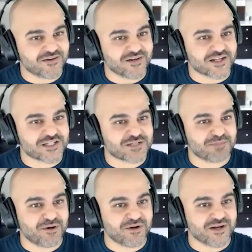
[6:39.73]

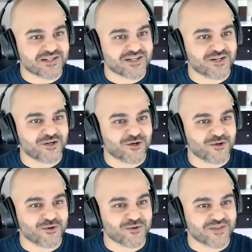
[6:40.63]
experience in your
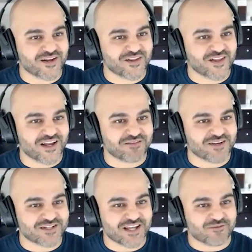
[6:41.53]
youth than a lot of
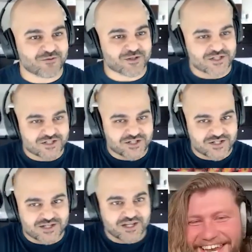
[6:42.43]
us have, which is
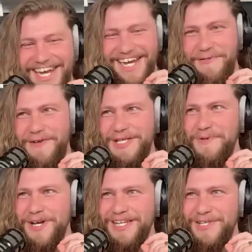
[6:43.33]
just, I didn't have a
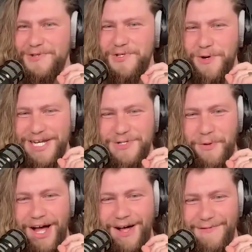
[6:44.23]
Facebook until
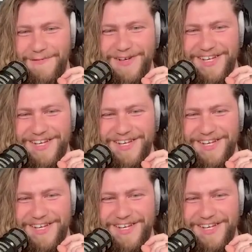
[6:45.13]
2012.